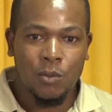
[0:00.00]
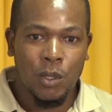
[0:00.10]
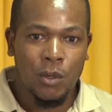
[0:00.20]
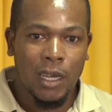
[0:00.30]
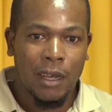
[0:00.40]

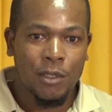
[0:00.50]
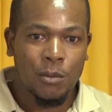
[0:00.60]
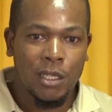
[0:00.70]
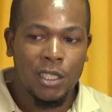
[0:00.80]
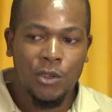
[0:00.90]
we will have
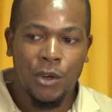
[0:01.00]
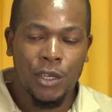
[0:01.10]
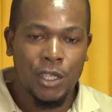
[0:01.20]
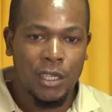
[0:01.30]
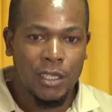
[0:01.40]
some
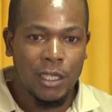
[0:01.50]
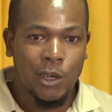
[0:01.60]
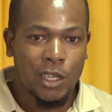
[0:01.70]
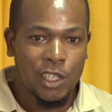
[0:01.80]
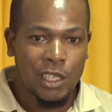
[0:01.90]
deterioration in sea
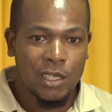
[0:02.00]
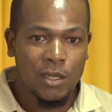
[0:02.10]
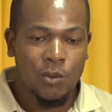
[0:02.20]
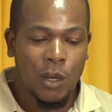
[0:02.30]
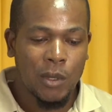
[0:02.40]

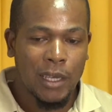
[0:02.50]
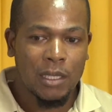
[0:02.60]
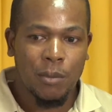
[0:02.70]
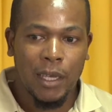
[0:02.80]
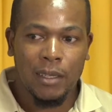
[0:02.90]
conditions, where we
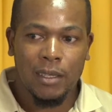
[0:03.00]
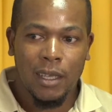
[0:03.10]
expect